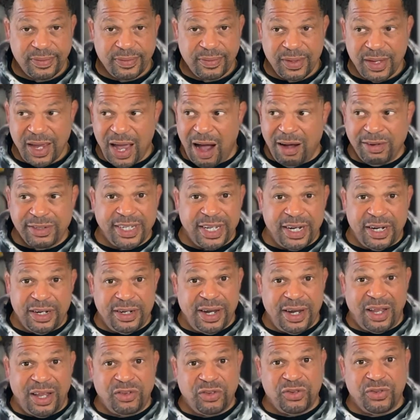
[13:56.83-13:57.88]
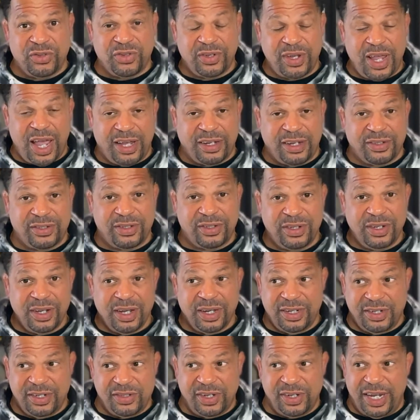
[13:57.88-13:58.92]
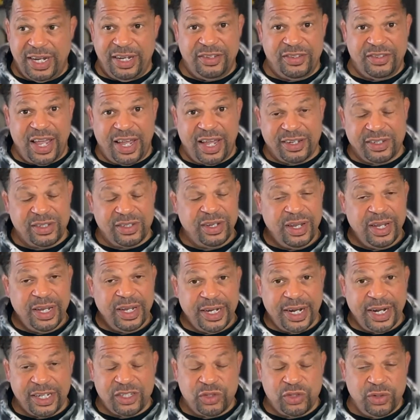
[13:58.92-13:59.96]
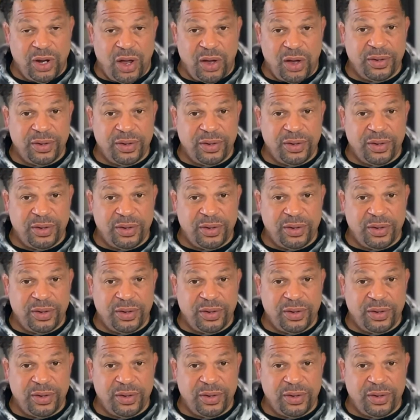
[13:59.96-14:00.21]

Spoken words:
I was at a doctor's house, this lady's house, not too long